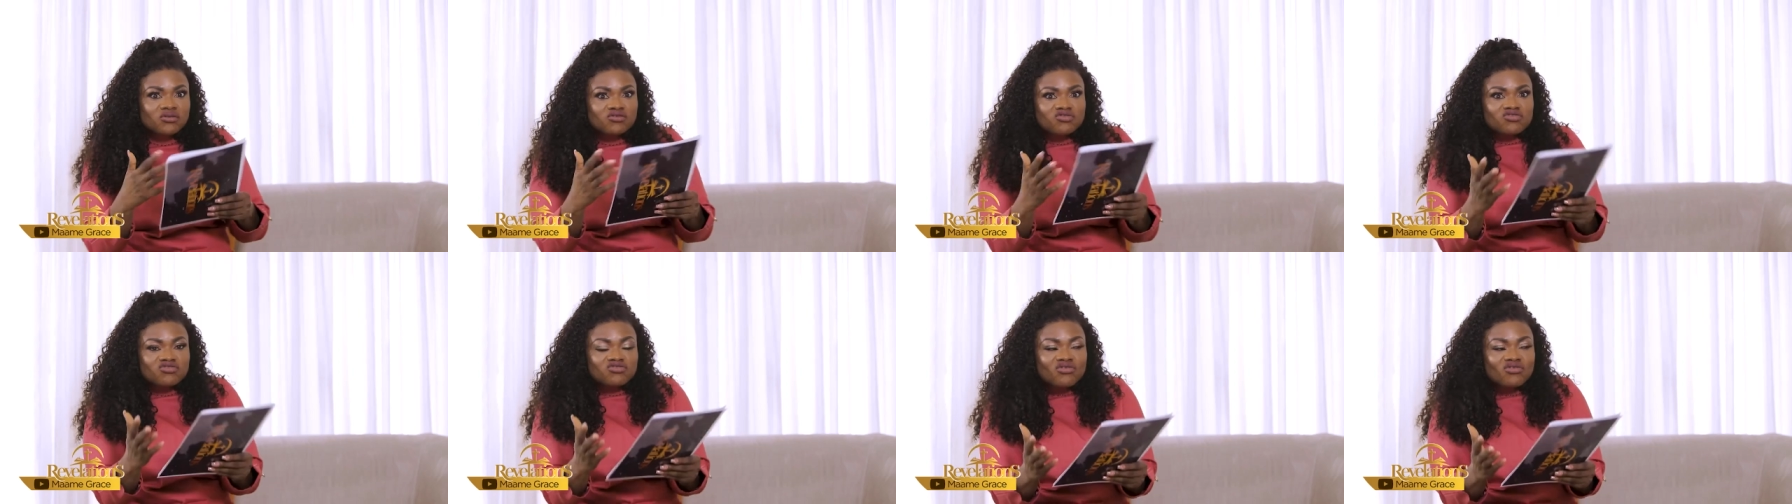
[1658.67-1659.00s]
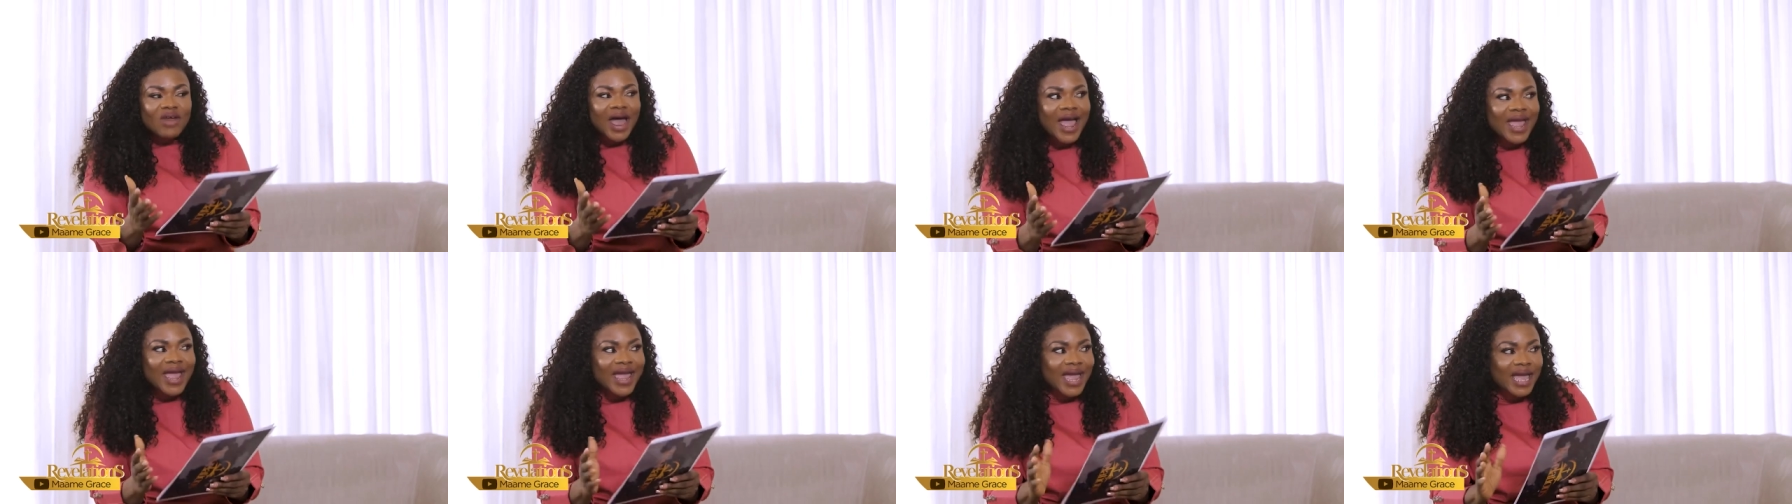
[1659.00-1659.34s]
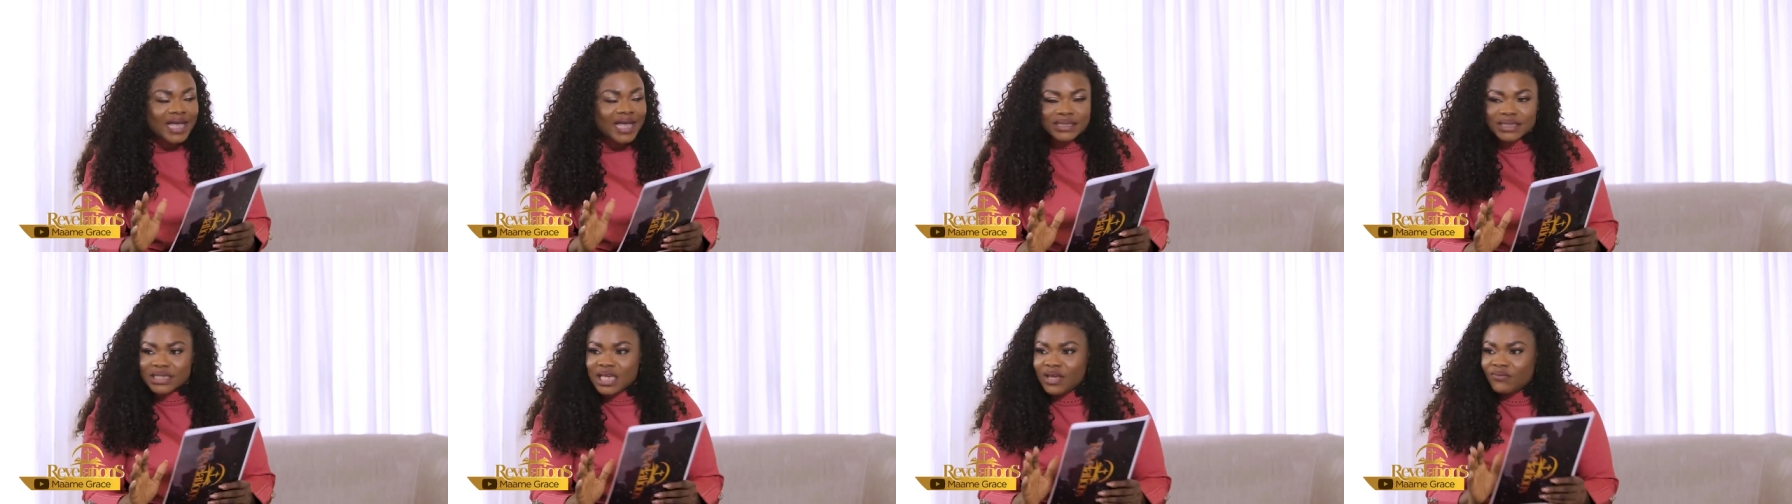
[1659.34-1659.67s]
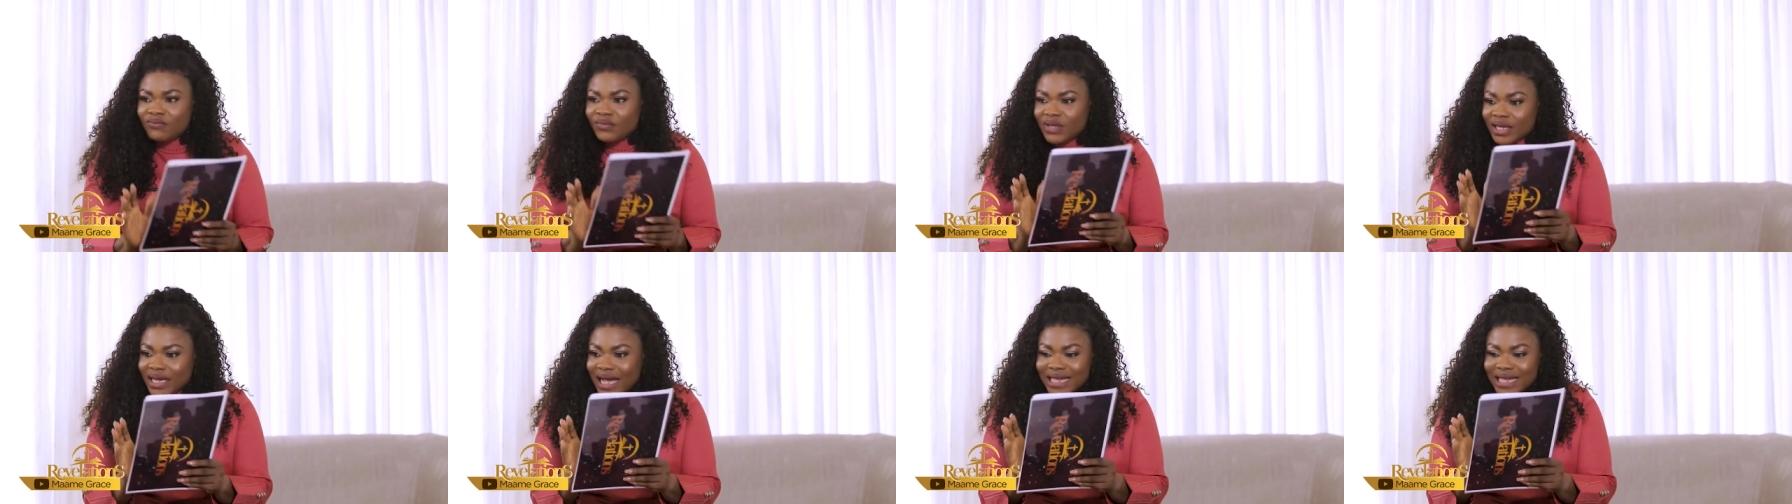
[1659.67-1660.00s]
try and see
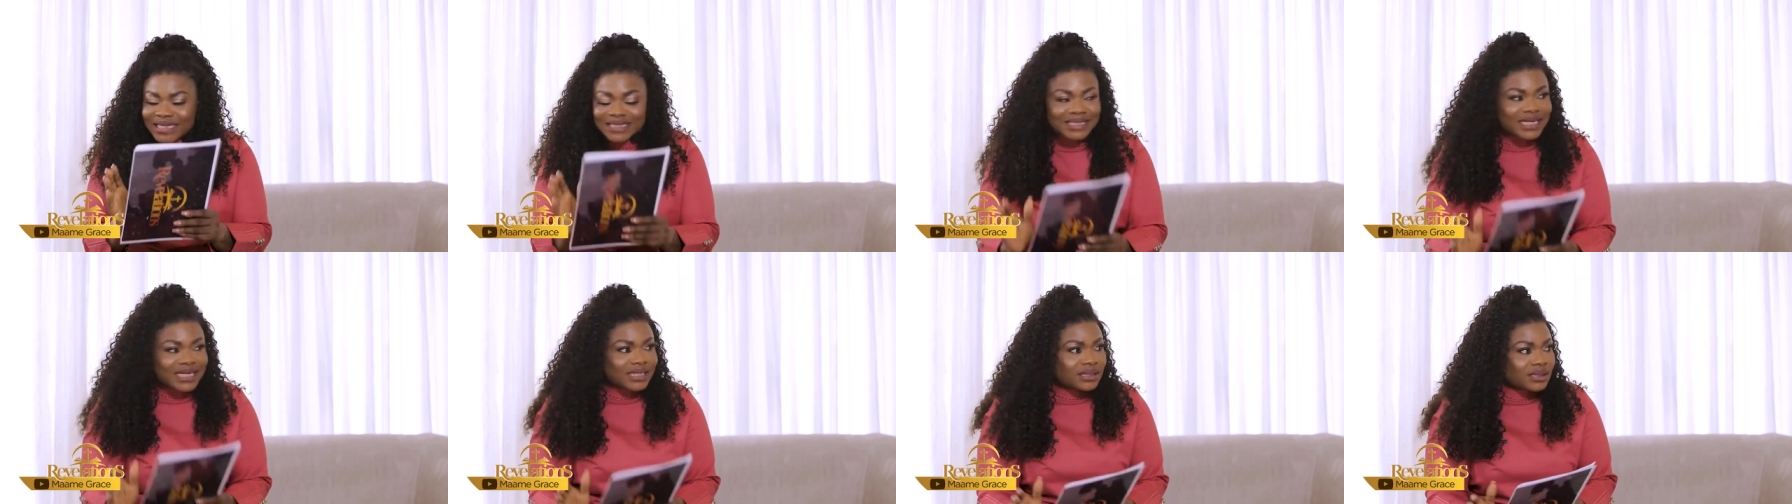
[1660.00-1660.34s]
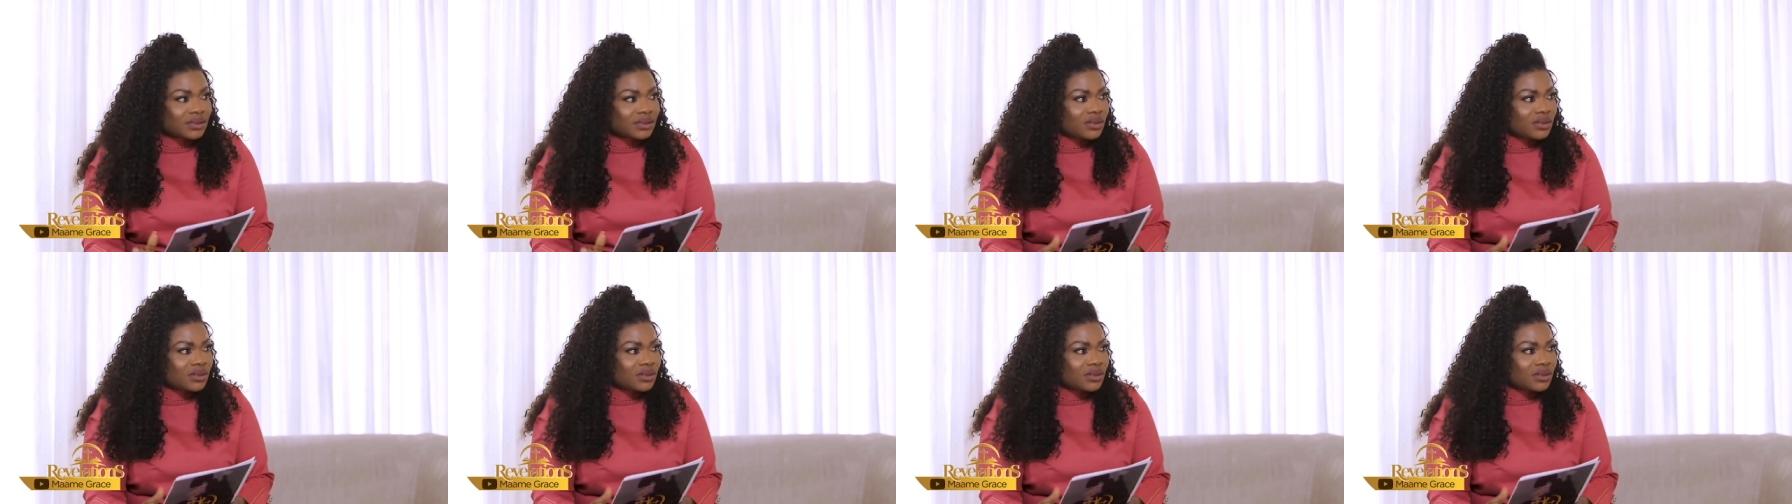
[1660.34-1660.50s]
if he can settle